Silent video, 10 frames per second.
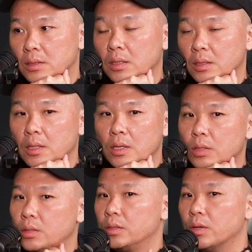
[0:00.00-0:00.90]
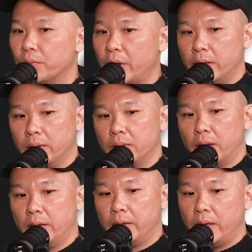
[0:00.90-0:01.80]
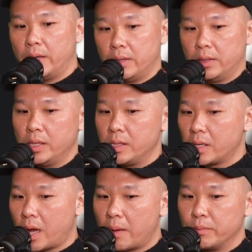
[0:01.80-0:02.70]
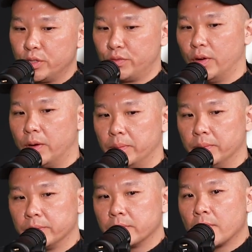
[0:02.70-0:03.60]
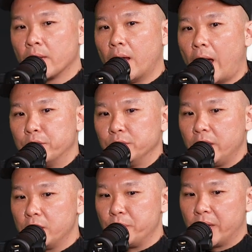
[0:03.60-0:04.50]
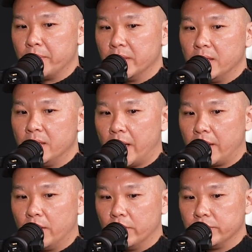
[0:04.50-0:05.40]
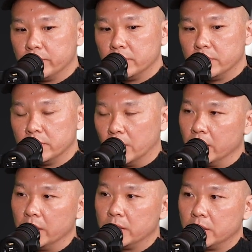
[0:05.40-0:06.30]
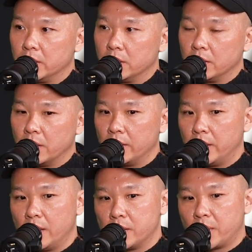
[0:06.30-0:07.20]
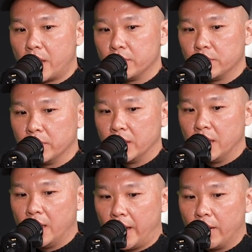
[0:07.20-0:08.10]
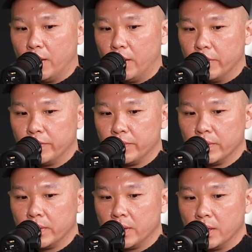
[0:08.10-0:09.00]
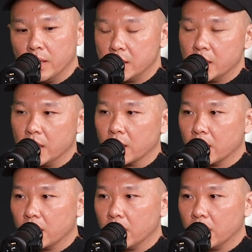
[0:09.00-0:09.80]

Yes. No, you're right. And this comes from, I don't think it's become a lack of knowledge. I think it comes from a lack of listening.